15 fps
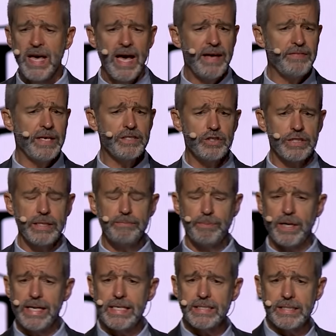and then she
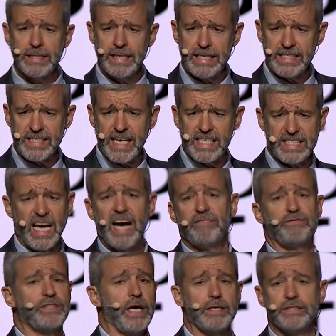brazenly says,
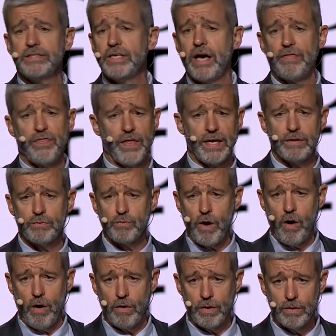I've done nothing
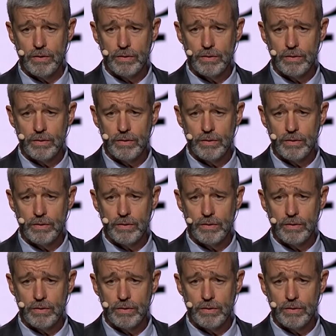wrong.